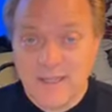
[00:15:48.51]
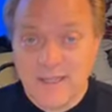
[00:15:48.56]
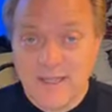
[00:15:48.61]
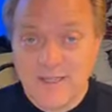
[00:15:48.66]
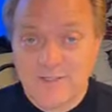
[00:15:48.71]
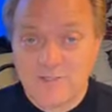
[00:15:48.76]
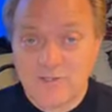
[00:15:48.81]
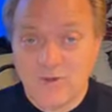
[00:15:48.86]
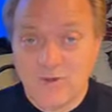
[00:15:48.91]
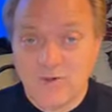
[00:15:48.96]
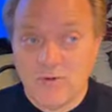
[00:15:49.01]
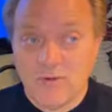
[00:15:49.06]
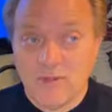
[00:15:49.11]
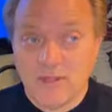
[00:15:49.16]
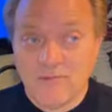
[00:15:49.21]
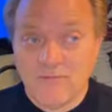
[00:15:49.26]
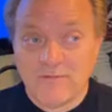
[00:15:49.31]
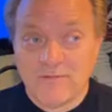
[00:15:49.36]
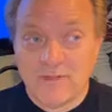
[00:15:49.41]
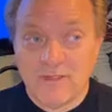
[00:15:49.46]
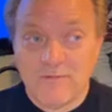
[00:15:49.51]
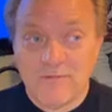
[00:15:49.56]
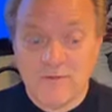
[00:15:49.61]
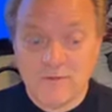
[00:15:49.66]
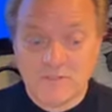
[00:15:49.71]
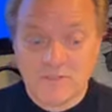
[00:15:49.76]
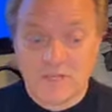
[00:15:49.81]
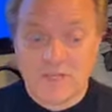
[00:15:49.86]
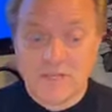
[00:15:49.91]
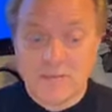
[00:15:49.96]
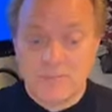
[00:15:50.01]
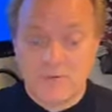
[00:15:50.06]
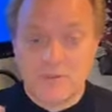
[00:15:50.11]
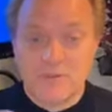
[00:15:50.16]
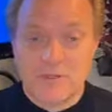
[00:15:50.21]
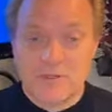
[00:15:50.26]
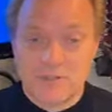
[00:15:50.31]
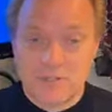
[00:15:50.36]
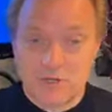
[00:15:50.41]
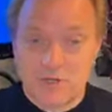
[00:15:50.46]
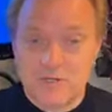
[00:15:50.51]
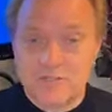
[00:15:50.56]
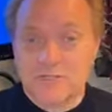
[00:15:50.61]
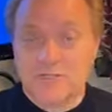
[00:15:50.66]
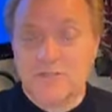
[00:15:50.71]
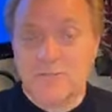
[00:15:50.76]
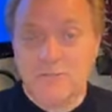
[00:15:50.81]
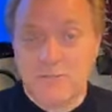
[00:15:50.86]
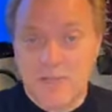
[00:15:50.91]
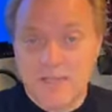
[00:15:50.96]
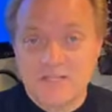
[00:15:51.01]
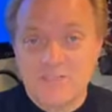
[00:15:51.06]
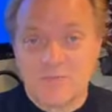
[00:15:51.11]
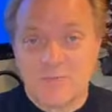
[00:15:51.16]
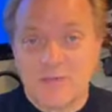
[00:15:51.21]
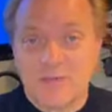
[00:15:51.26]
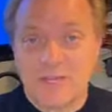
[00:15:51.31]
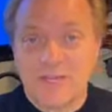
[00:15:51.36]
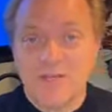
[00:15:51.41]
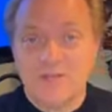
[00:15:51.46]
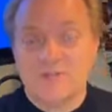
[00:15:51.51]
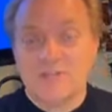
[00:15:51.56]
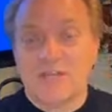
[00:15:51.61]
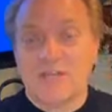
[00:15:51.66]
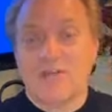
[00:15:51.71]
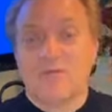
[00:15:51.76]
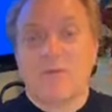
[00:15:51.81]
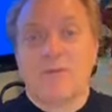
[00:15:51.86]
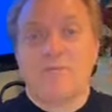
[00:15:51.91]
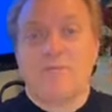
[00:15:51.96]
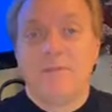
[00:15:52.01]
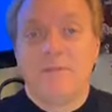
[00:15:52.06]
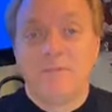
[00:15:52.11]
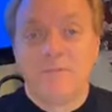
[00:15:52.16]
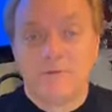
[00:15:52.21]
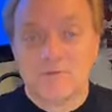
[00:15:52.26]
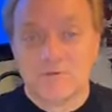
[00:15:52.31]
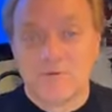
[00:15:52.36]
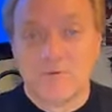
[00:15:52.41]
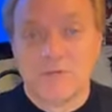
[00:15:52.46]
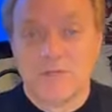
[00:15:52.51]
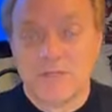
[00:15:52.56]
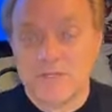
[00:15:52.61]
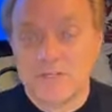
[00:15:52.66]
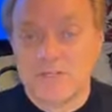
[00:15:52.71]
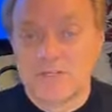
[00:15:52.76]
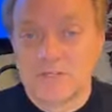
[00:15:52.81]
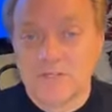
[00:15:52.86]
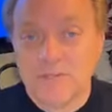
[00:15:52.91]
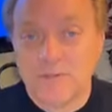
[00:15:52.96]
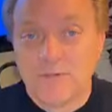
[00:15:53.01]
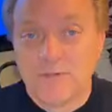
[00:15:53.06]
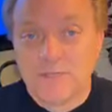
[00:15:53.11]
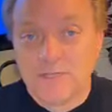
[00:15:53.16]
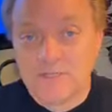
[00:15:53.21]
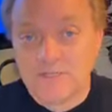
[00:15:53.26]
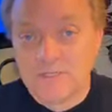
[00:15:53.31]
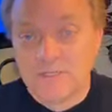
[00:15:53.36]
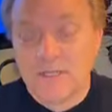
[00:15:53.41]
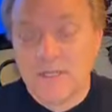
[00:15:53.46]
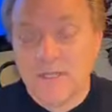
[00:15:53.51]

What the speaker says: And so if you suddenly put the church in the basement and you take away people's religious liberties,